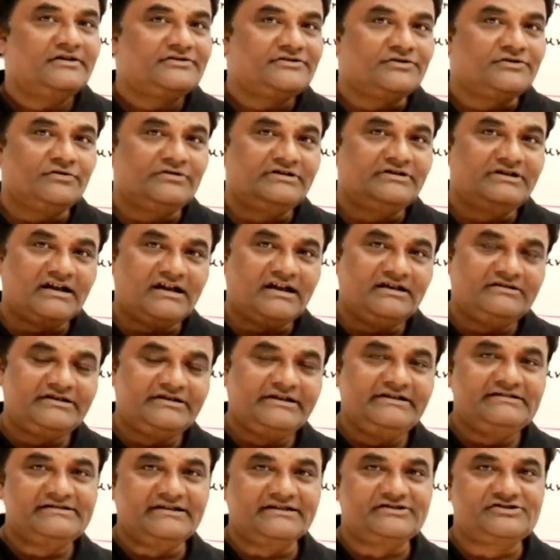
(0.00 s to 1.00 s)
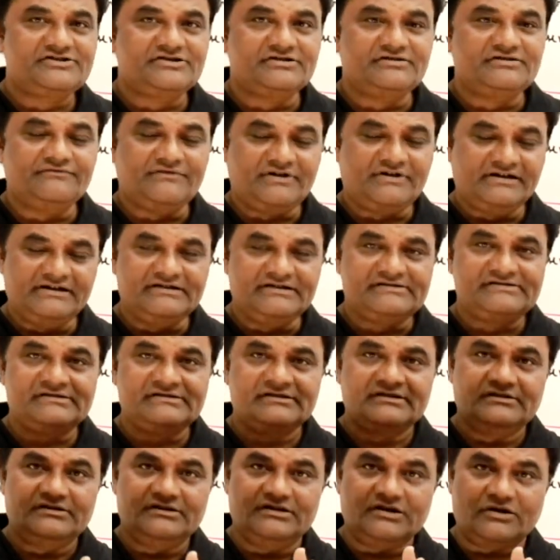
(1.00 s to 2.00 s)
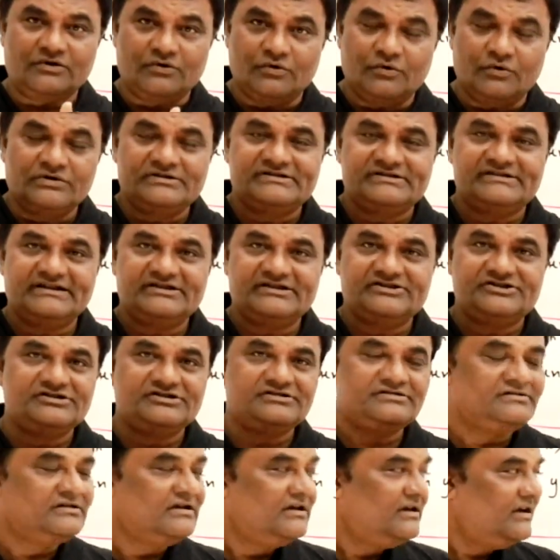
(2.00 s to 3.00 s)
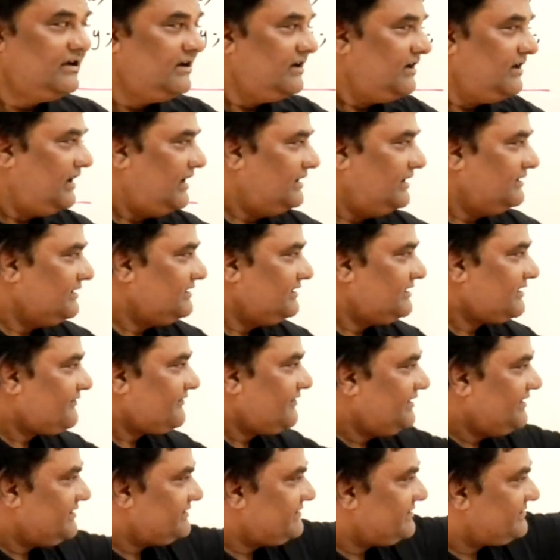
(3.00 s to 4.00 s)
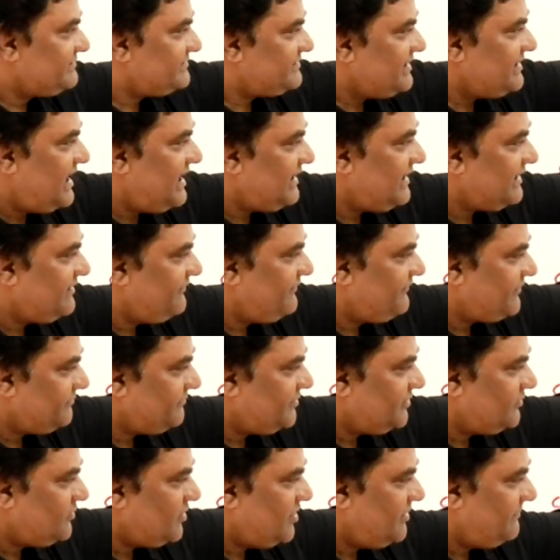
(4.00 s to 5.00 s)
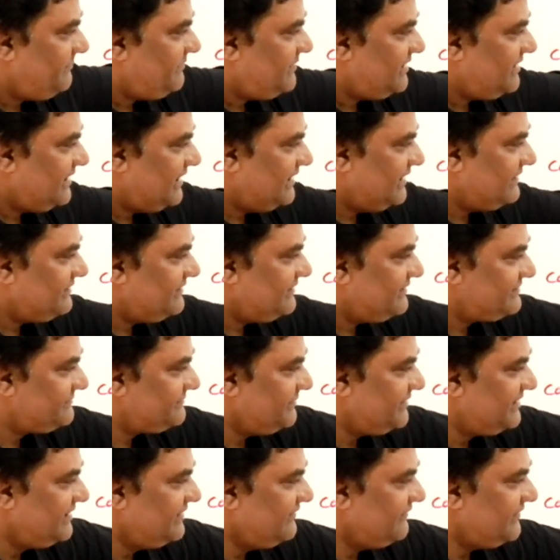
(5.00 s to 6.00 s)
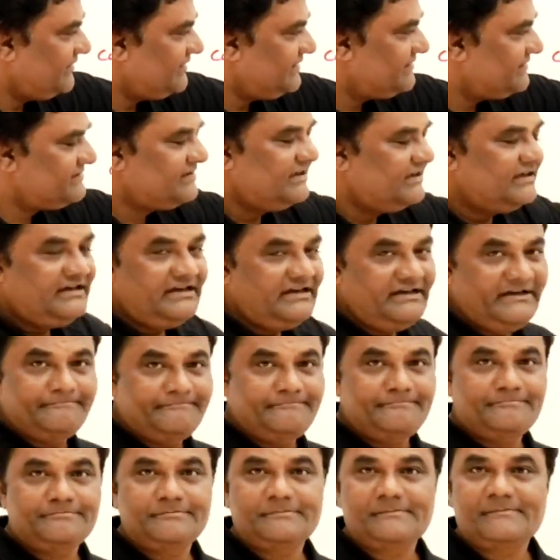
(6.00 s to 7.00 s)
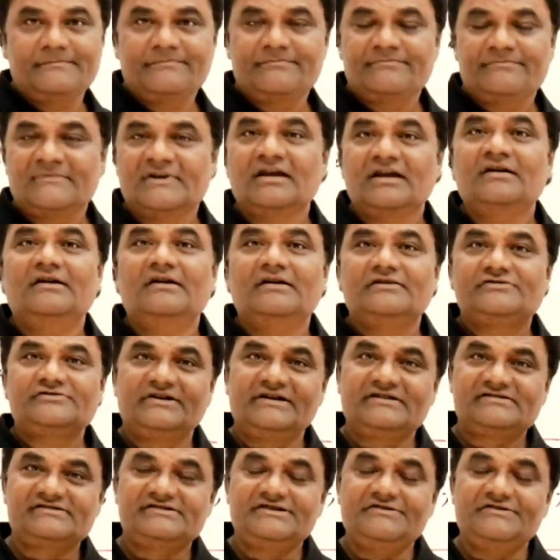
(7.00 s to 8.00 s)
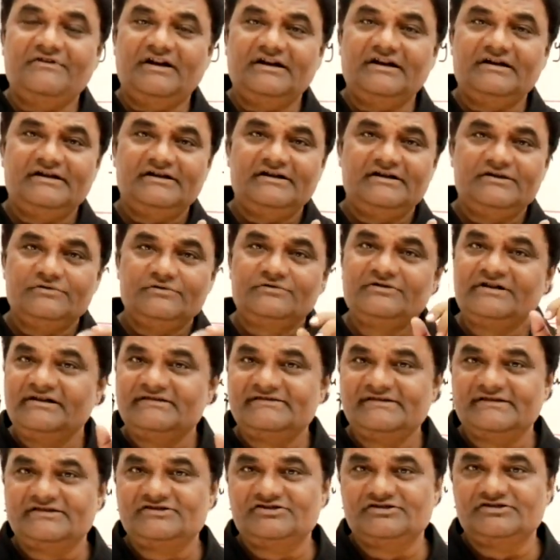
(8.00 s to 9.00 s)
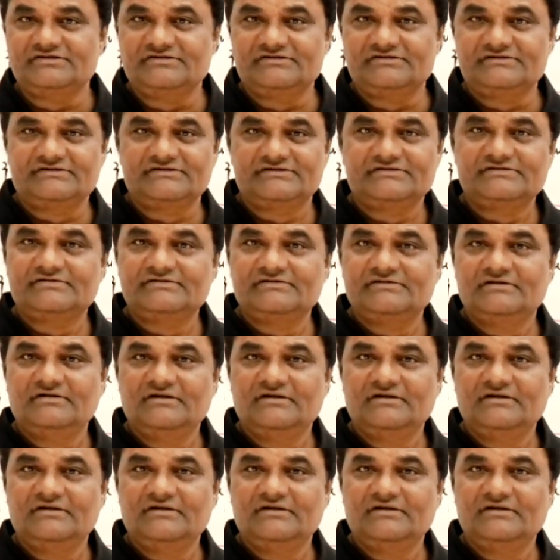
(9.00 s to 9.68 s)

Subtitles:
So there are 3 sections. One is the code section, another one is stack from the top, and this middle one is heap. So it is divided into 3 sections.